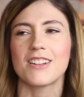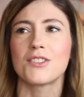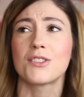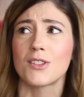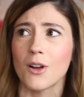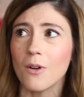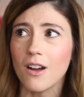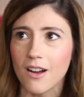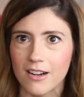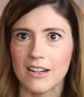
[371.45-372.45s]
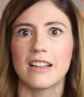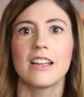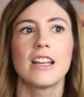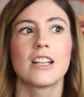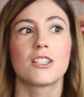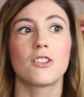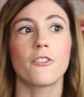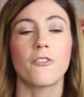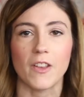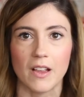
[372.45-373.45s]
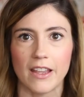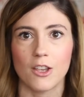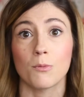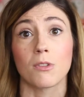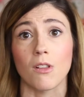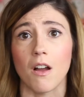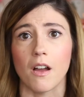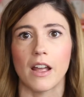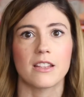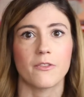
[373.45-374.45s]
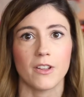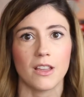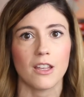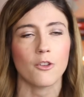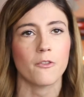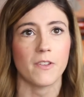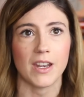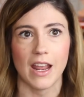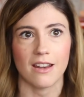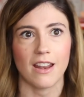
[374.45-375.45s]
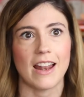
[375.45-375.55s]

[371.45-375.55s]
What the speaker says: It is so hard to feel like you belong and to feel like you fit in.